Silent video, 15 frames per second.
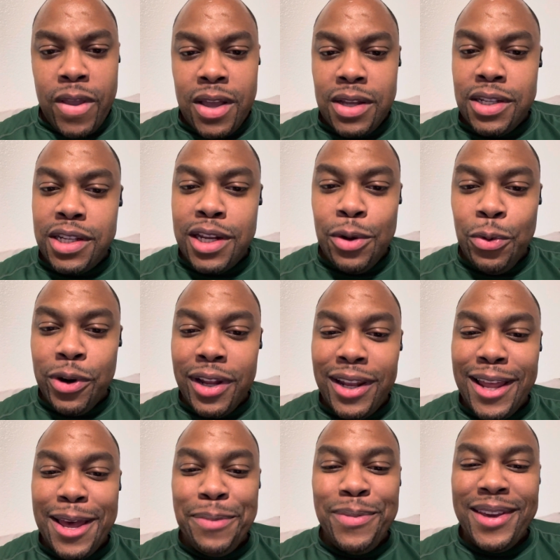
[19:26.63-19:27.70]
didn't want to
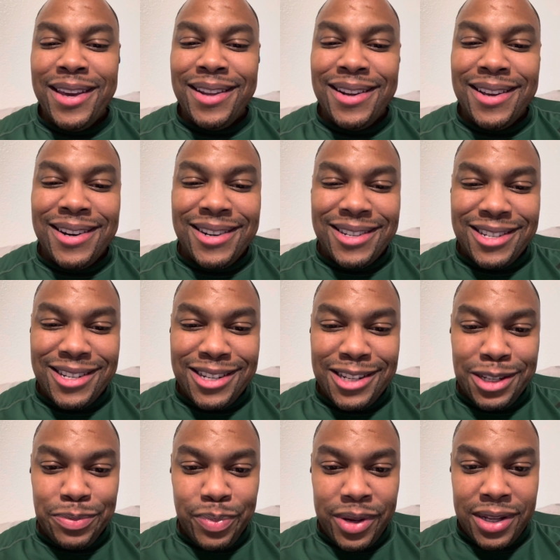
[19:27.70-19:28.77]
let me get none of the
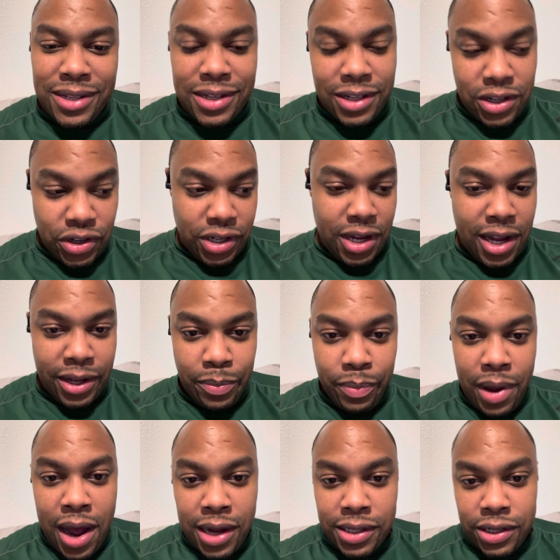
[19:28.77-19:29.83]
cheese pizza. So she got the
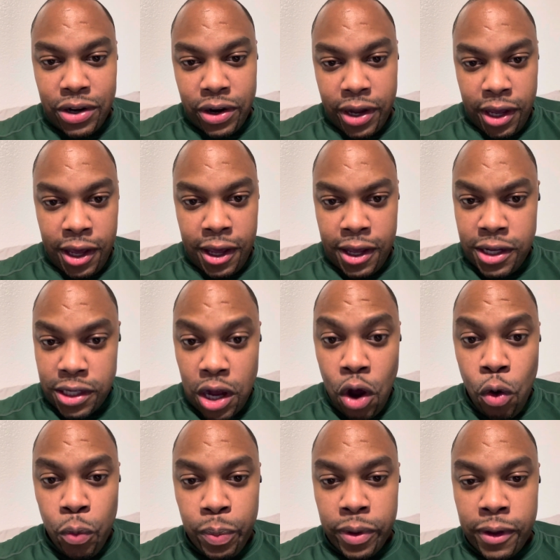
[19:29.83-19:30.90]
box in her hand. It's
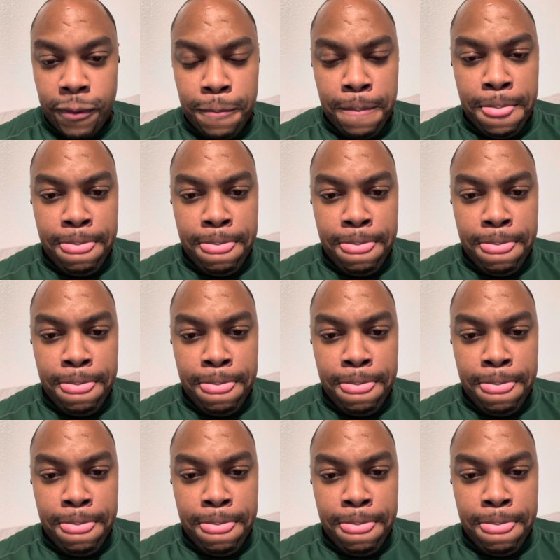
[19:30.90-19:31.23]
open.